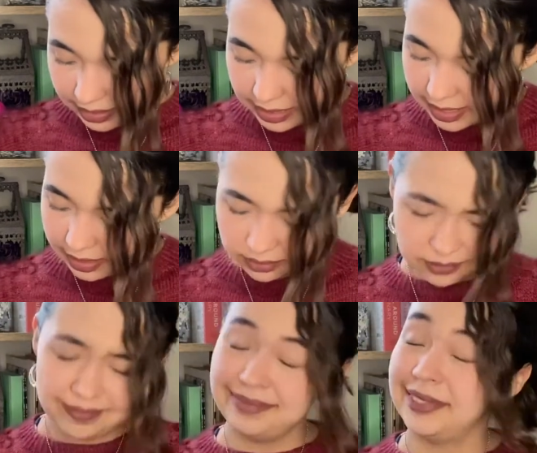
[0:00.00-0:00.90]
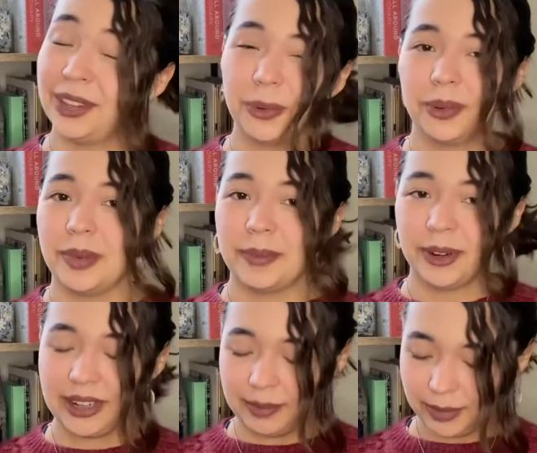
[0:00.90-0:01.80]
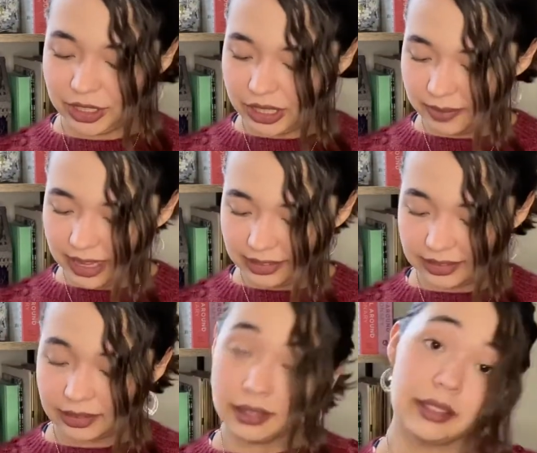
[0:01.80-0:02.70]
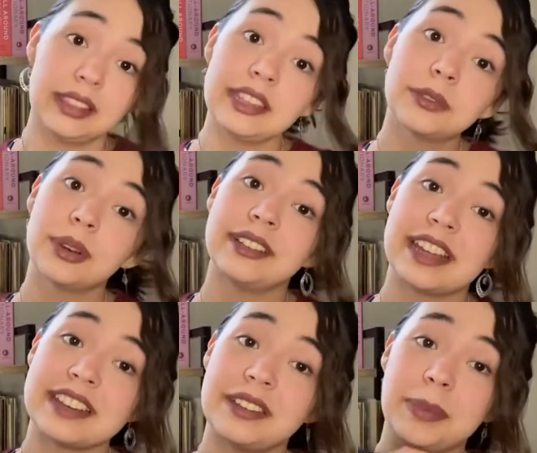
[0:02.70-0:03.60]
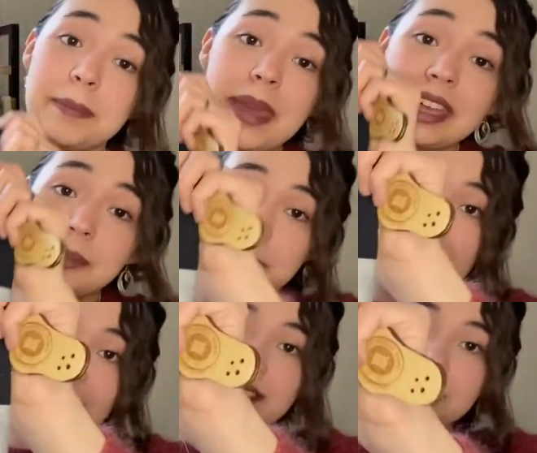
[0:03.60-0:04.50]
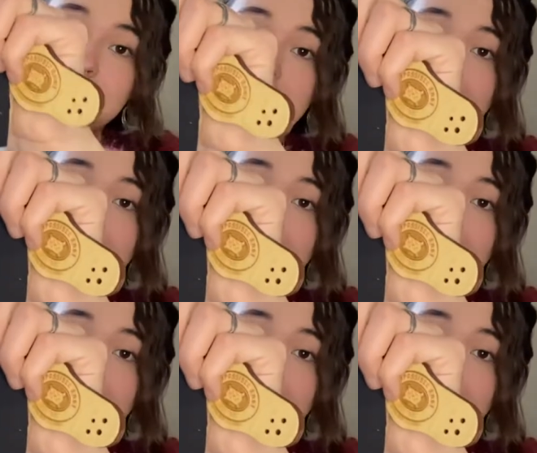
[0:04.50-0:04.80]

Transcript: I don't remember her name, but she makes these were intended to be makeup bags, but I